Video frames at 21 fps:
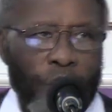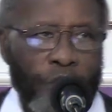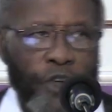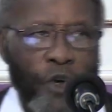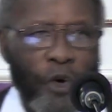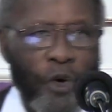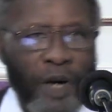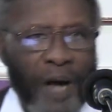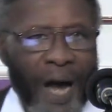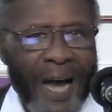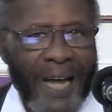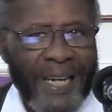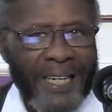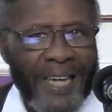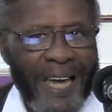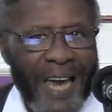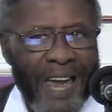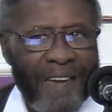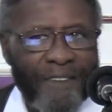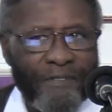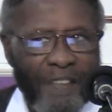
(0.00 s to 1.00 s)
So
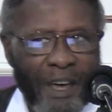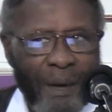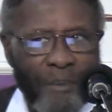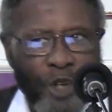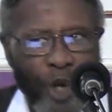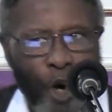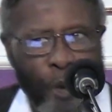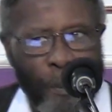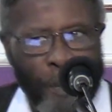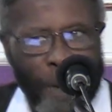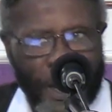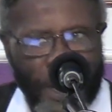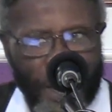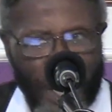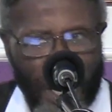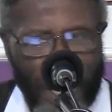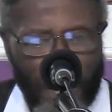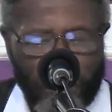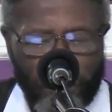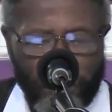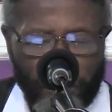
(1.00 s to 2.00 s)
God gave them
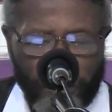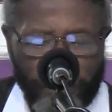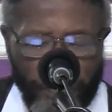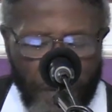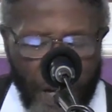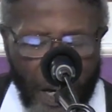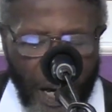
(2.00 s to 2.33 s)
dominion.